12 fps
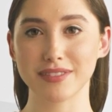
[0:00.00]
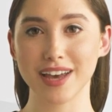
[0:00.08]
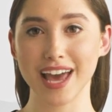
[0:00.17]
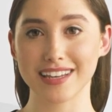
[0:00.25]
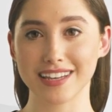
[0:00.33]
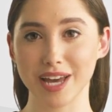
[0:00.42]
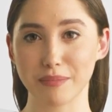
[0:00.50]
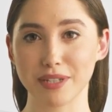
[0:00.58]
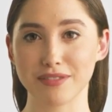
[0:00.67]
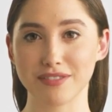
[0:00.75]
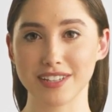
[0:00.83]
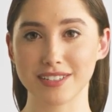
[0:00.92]
Economic
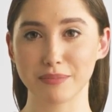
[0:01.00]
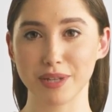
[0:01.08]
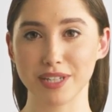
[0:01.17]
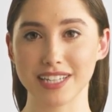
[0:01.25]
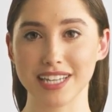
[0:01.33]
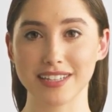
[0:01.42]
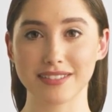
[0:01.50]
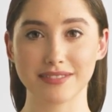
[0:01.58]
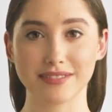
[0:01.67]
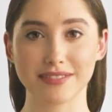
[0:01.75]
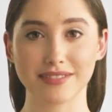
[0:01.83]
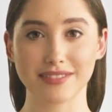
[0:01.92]
feasibility.
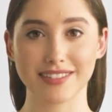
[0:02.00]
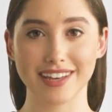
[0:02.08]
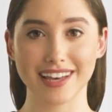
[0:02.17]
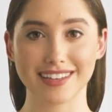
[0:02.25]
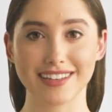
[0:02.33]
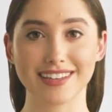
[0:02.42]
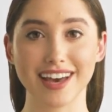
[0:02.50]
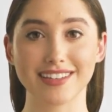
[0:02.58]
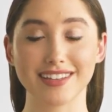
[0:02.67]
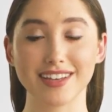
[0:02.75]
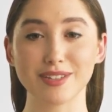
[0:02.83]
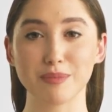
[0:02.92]
This
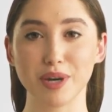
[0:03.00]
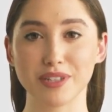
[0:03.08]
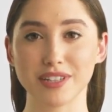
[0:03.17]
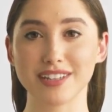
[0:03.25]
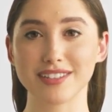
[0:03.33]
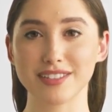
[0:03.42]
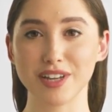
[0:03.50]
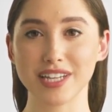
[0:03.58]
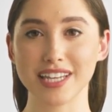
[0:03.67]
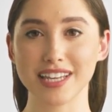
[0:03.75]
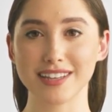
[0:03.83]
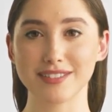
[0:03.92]
assesses whether the
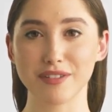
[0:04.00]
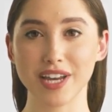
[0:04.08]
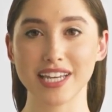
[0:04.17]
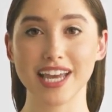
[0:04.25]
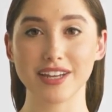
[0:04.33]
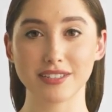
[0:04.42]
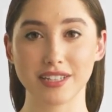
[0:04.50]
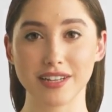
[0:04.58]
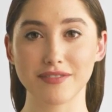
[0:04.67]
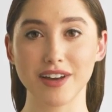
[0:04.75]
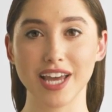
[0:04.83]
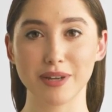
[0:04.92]
study is financially
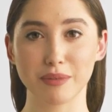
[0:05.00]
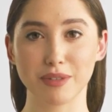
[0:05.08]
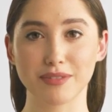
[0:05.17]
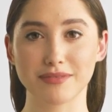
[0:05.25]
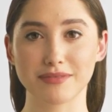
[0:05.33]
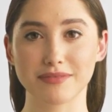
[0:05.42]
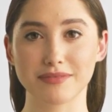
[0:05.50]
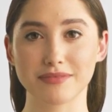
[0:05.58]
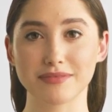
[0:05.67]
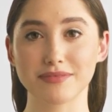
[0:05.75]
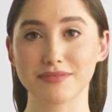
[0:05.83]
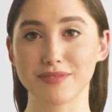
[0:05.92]
viable.
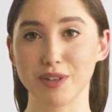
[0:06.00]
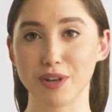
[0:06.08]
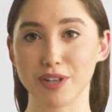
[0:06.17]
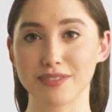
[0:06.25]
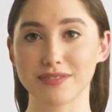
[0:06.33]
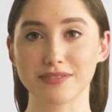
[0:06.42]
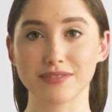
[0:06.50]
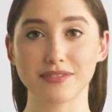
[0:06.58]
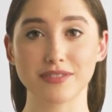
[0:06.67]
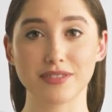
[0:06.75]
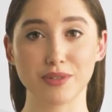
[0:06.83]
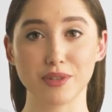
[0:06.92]
4.
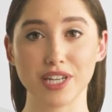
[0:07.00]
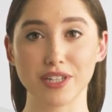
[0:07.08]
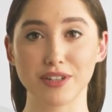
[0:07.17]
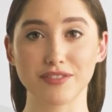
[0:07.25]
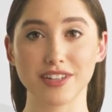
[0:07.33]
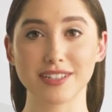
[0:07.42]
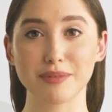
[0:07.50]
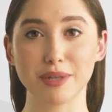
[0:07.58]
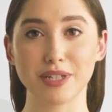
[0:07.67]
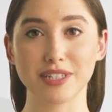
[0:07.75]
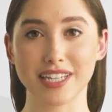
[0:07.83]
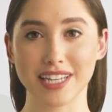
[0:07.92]
Legal
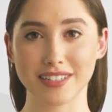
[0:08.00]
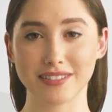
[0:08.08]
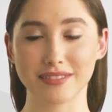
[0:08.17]
feasibility.